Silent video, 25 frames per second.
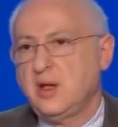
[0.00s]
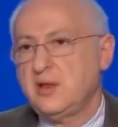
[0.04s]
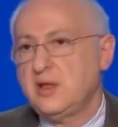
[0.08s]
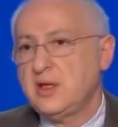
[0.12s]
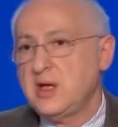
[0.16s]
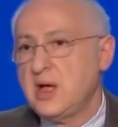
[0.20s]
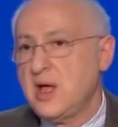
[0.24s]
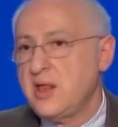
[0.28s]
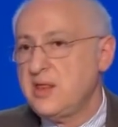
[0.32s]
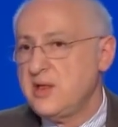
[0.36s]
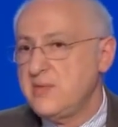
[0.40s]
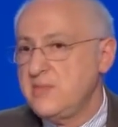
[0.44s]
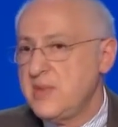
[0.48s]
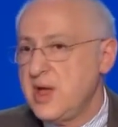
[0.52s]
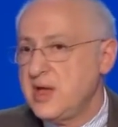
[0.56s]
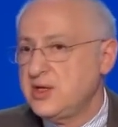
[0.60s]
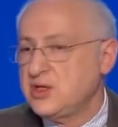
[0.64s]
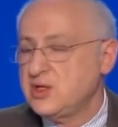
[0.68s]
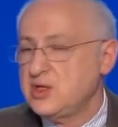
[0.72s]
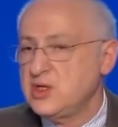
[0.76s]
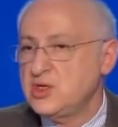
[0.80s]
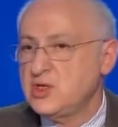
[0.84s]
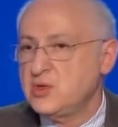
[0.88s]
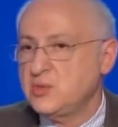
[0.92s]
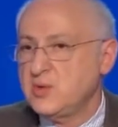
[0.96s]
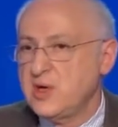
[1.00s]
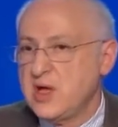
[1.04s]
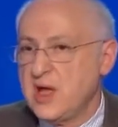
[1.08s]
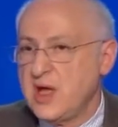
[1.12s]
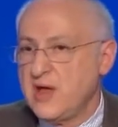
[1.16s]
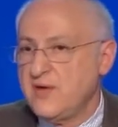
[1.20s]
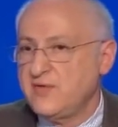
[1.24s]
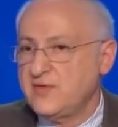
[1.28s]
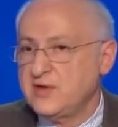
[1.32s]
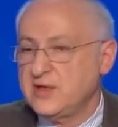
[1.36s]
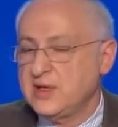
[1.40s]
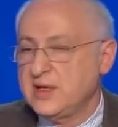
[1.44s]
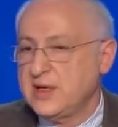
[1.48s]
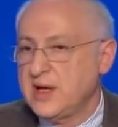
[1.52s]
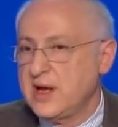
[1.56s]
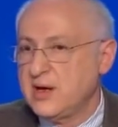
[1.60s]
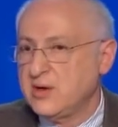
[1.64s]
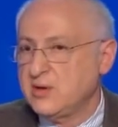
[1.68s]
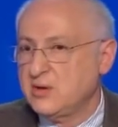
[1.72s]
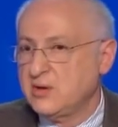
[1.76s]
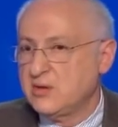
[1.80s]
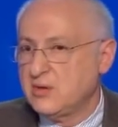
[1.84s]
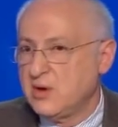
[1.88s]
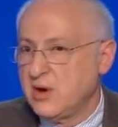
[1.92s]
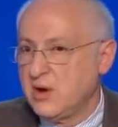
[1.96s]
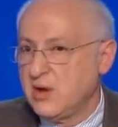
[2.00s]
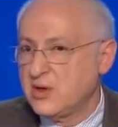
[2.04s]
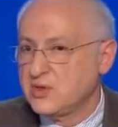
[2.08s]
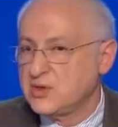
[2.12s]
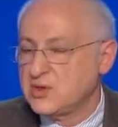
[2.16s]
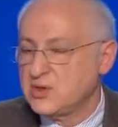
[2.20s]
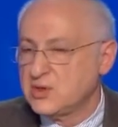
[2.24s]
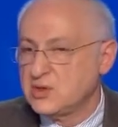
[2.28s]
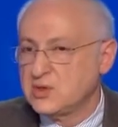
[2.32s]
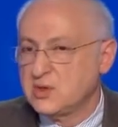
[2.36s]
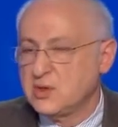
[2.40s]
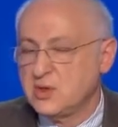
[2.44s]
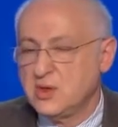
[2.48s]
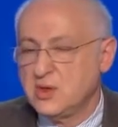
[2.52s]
And the other message we have to get across